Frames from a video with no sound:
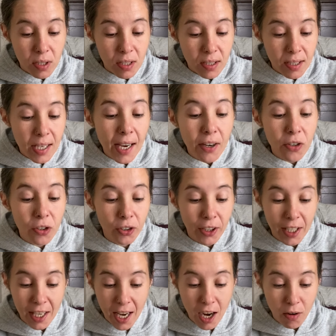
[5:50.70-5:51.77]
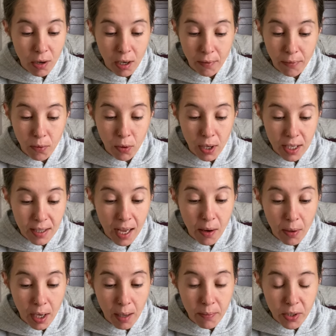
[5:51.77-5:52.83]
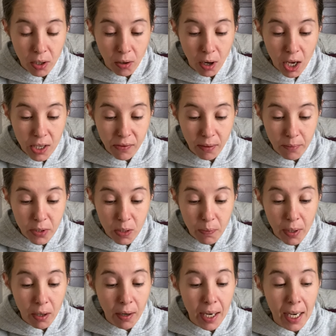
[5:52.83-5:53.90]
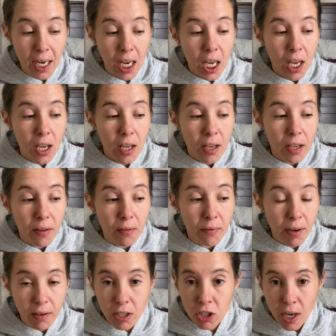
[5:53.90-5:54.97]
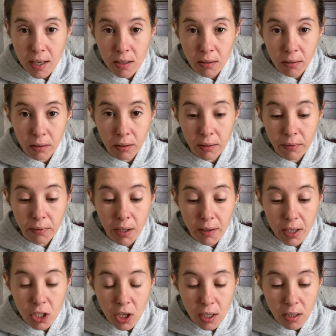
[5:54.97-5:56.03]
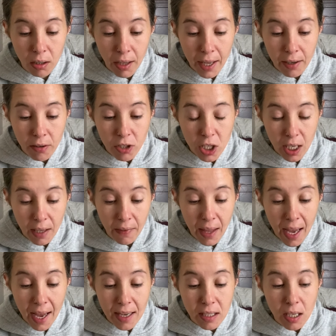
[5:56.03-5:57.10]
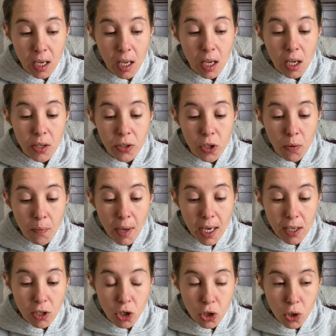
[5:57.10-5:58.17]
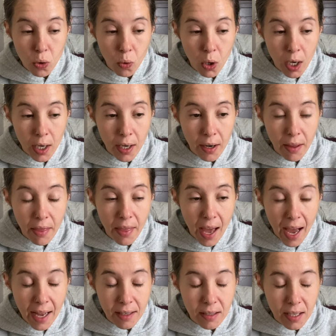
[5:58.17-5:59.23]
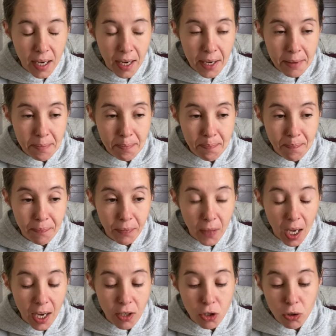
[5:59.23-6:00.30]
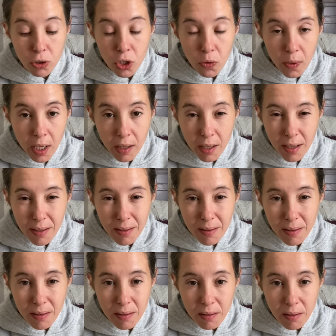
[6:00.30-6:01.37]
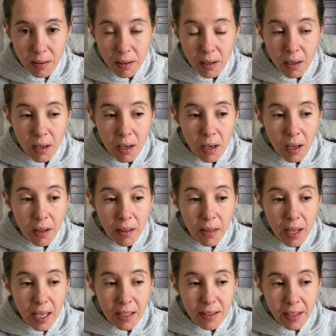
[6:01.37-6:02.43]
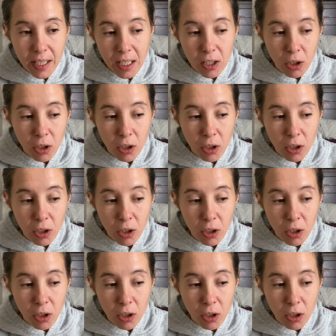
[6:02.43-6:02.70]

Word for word: tenderly caring for is how it comes across from spirit. Very gentle, very gentle energy in that. So make sure that um, as you're doing this, it's like